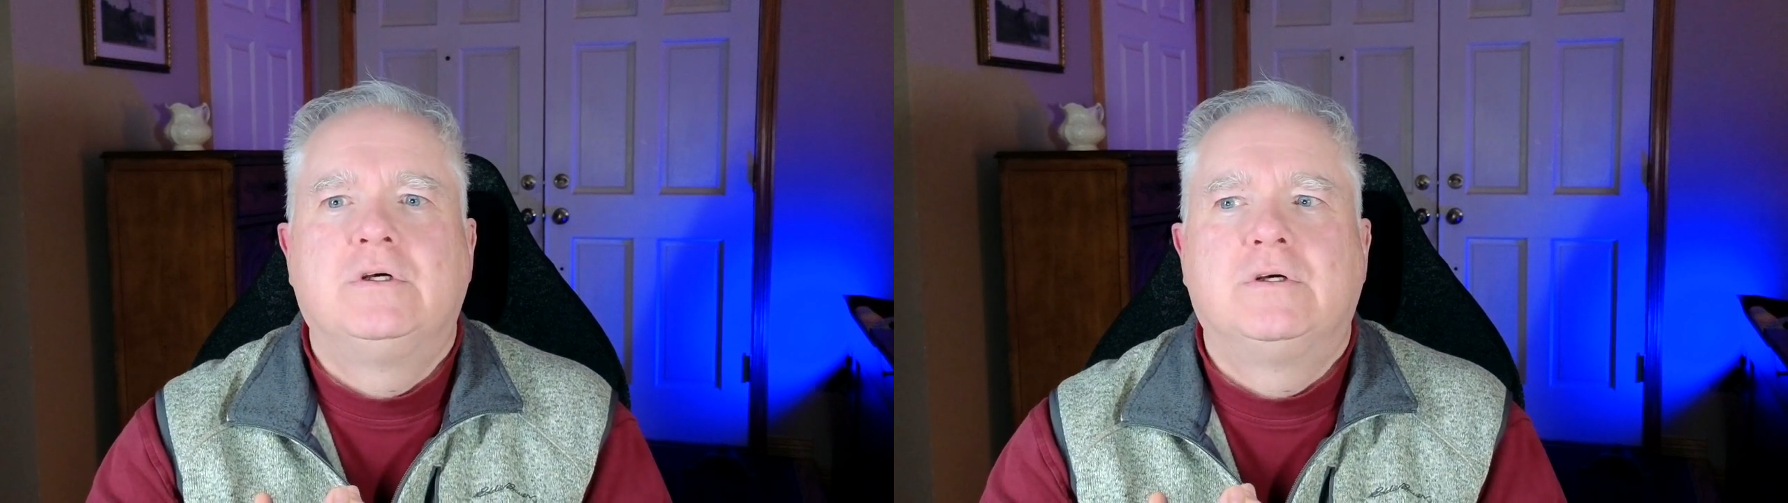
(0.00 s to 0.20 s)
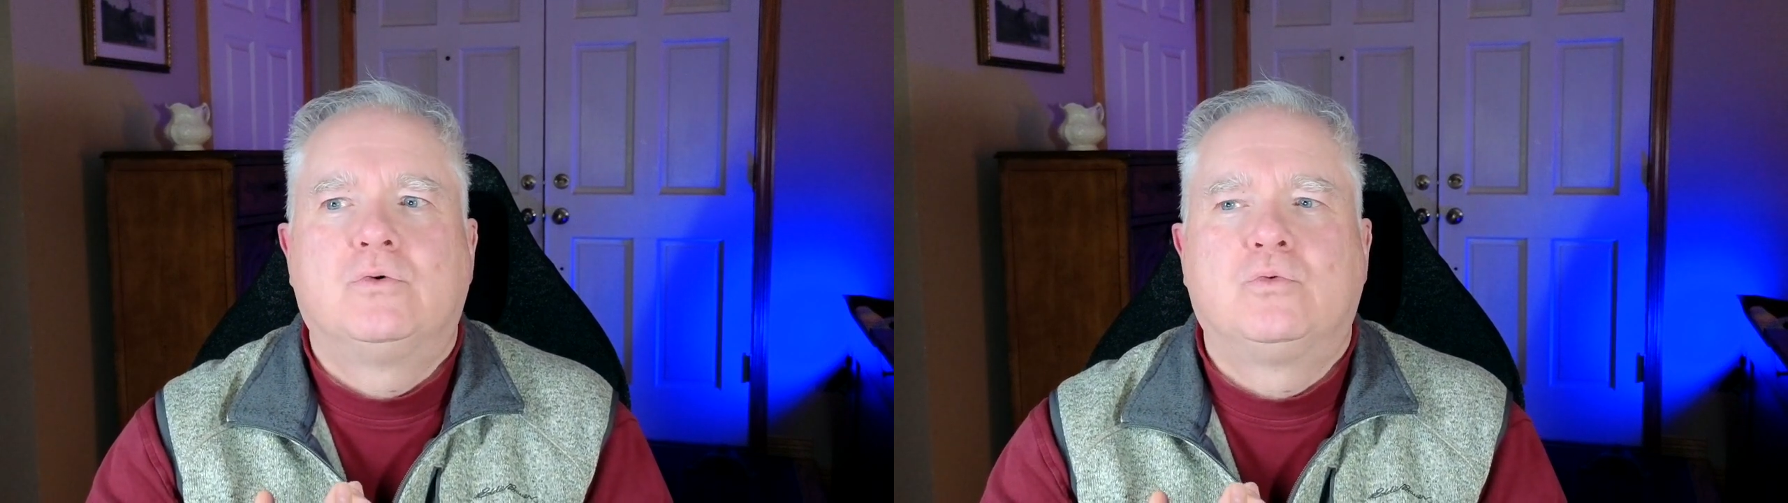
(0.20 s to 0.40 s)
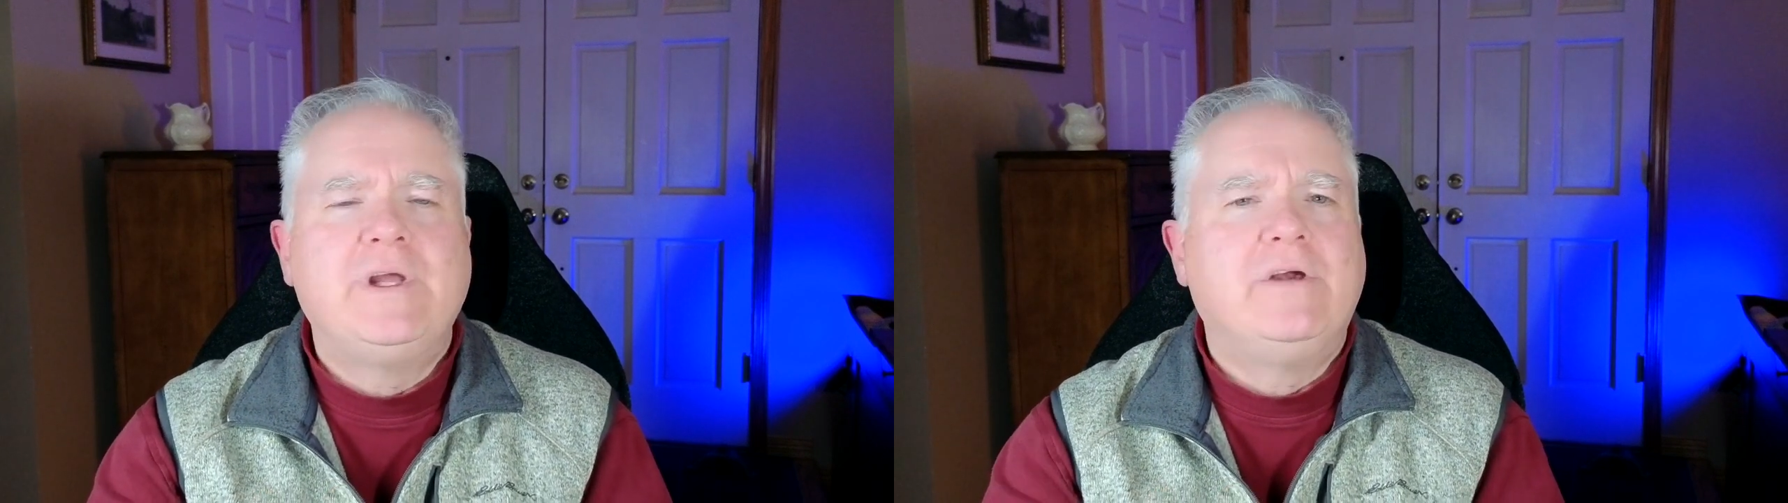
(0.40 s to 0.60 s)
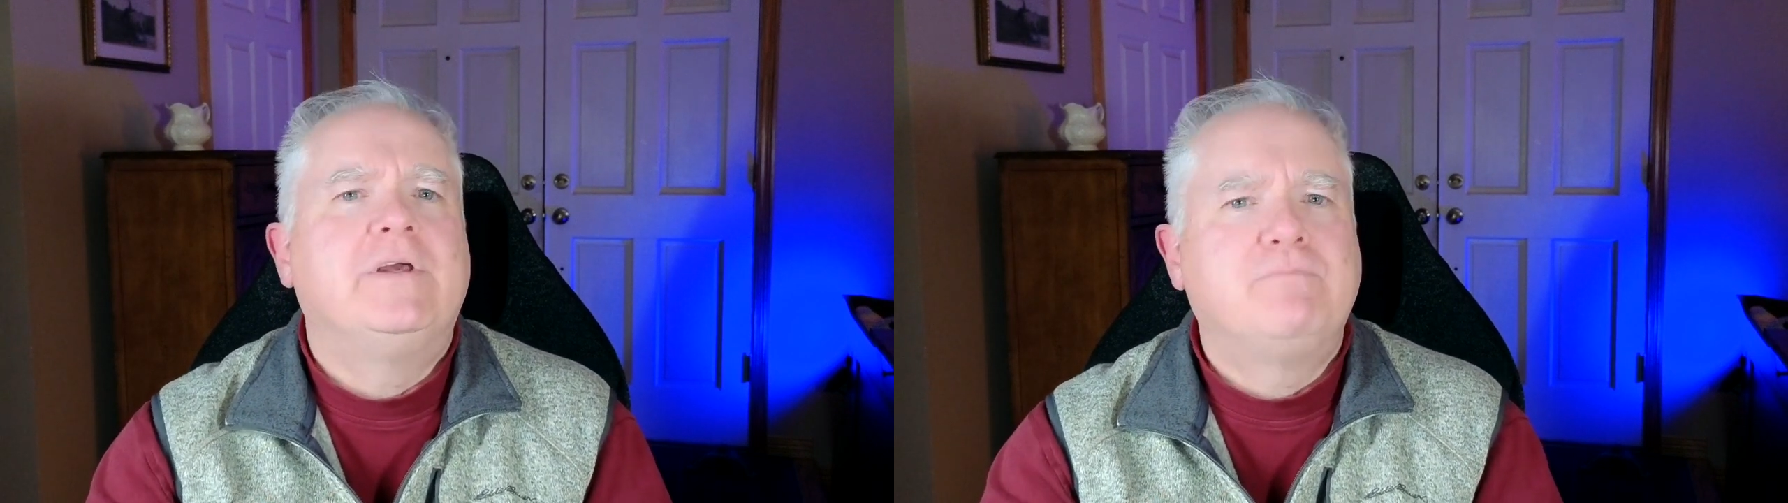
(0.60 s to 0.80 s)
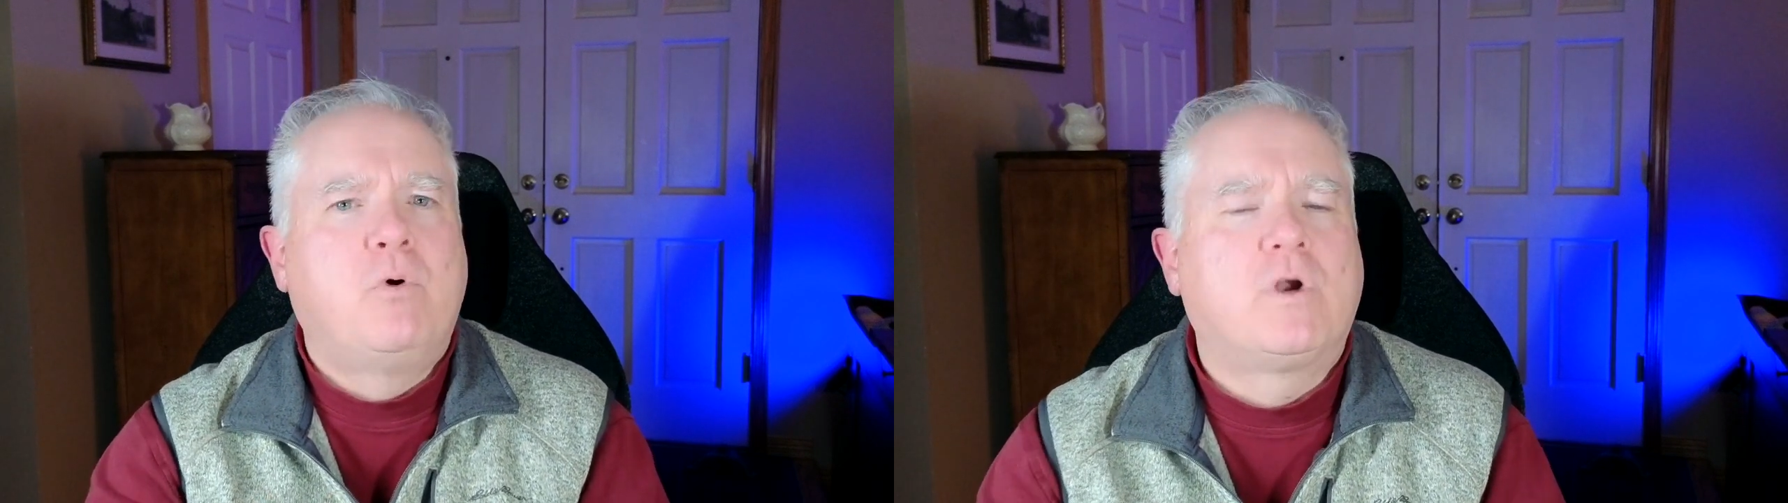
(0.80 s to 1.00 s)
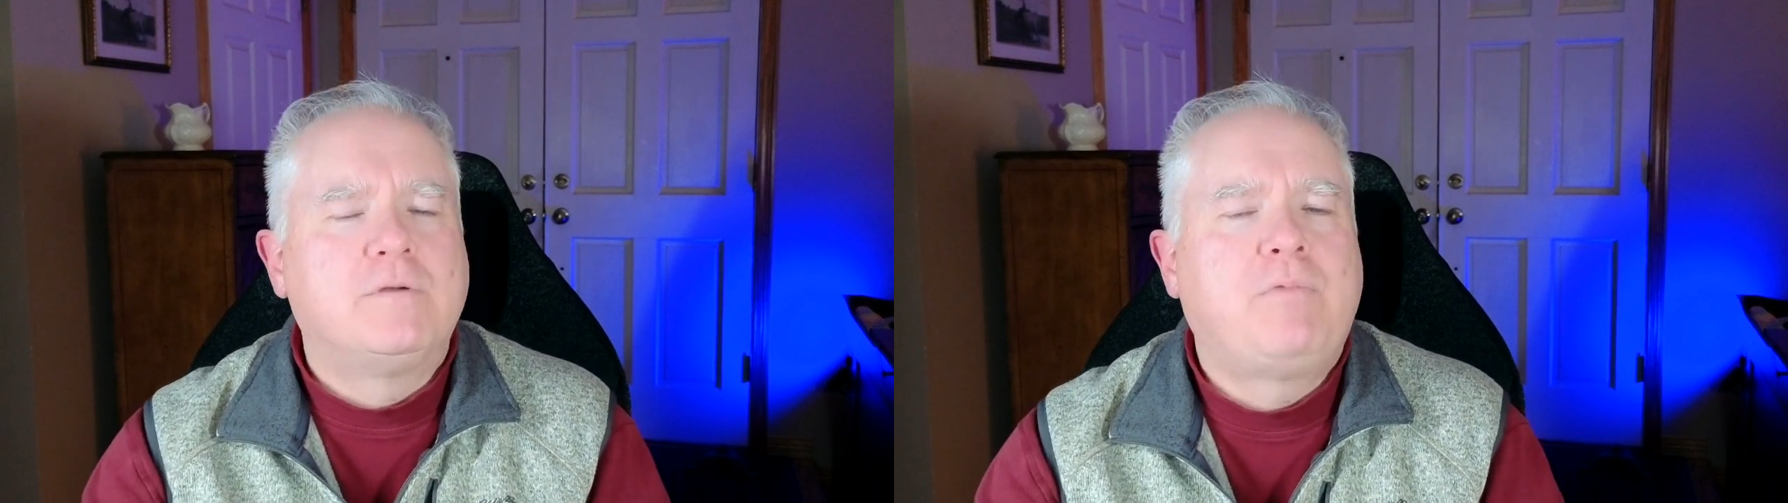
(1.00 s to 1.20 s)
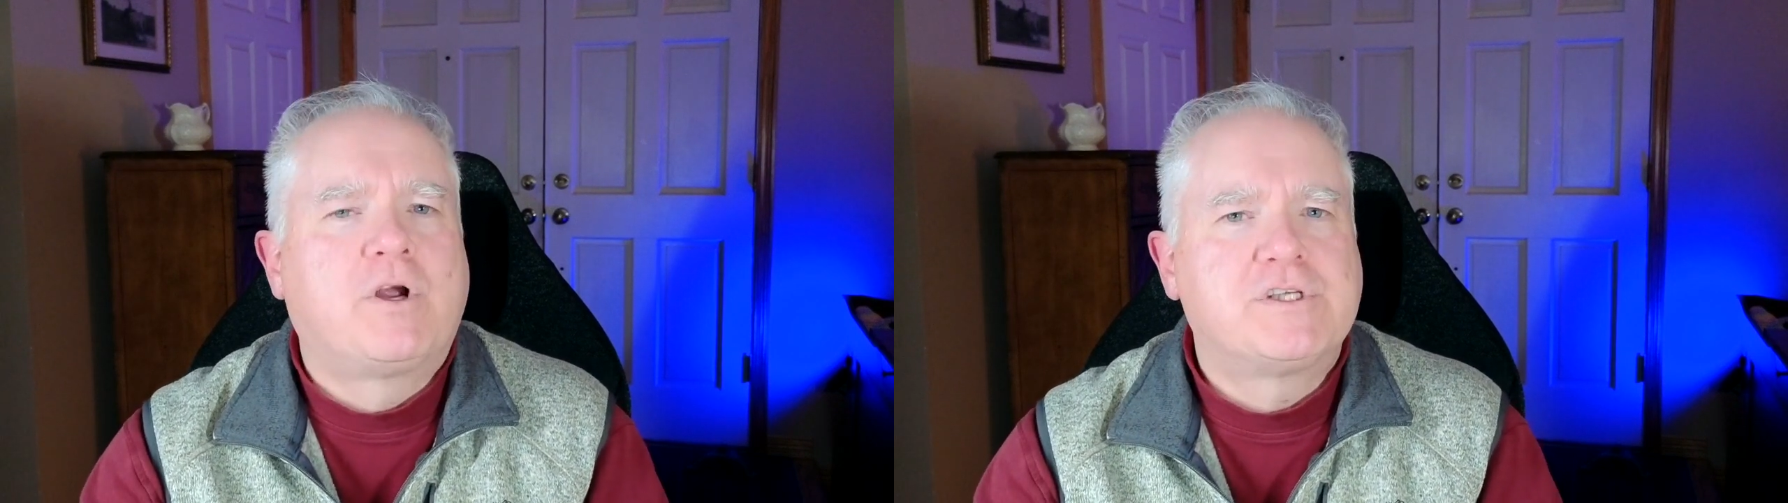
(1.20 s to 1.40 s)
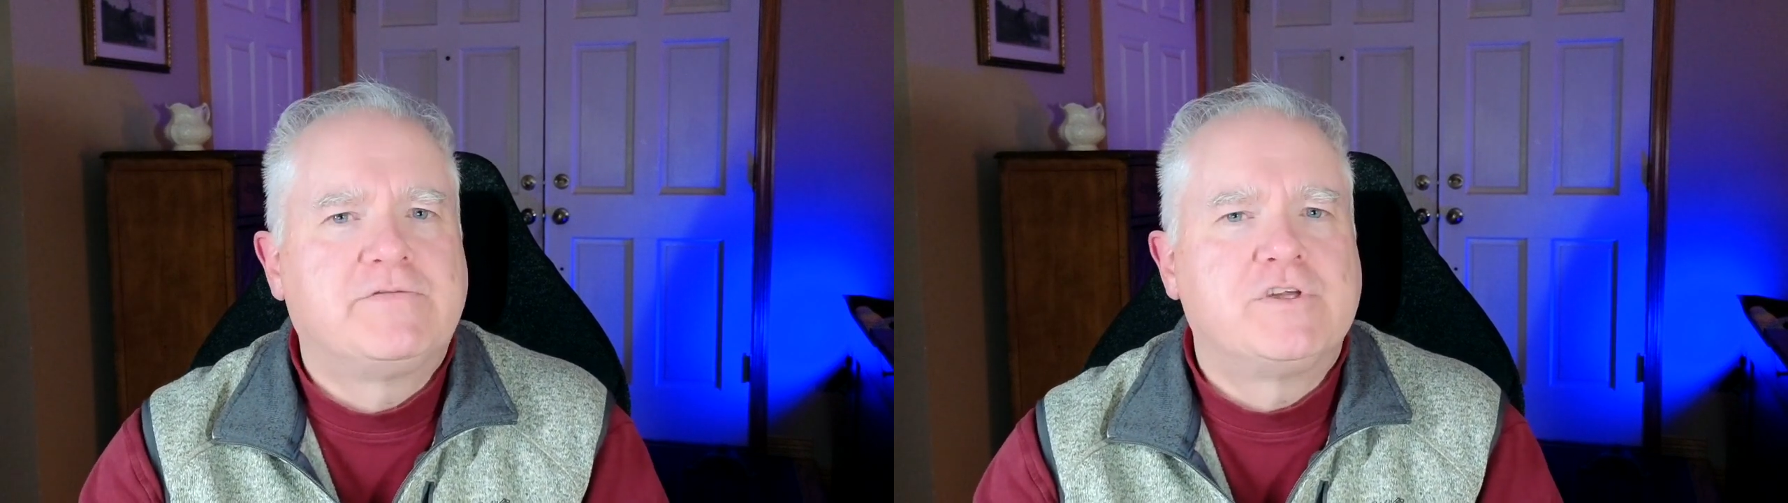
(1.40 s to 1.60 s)
real important
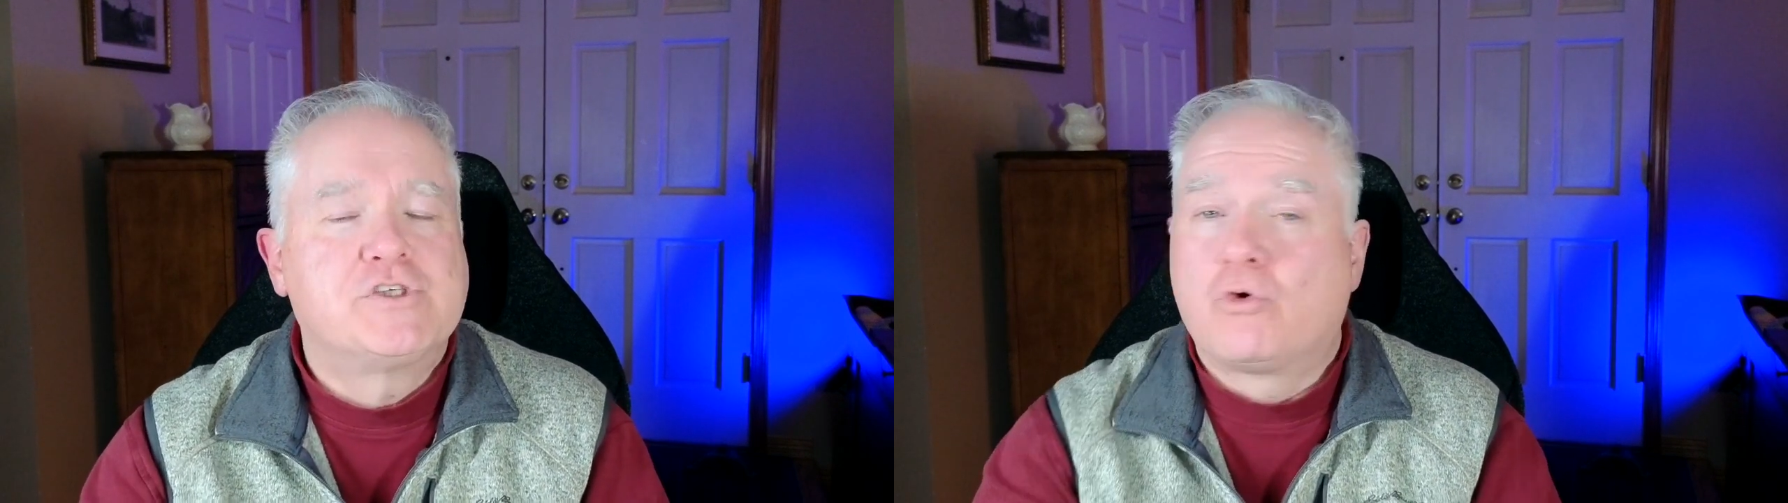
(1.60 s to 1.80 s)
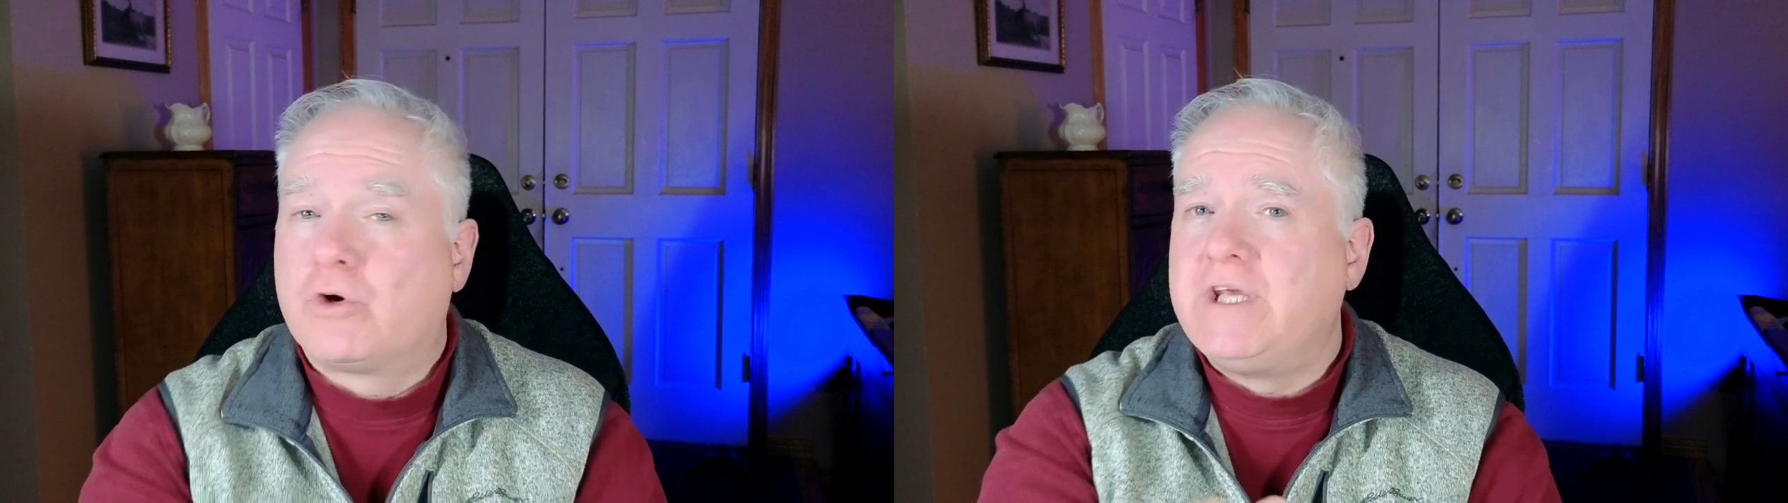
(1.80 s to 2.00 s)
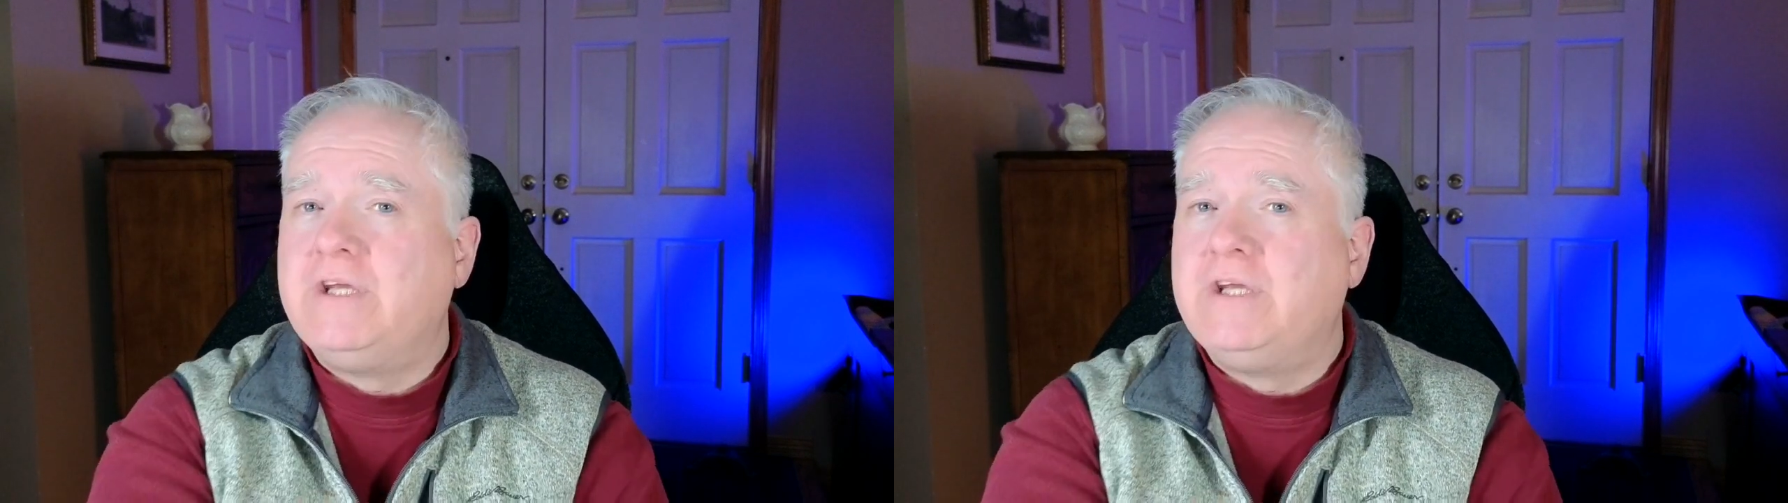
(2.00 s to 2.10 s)
parts of the story,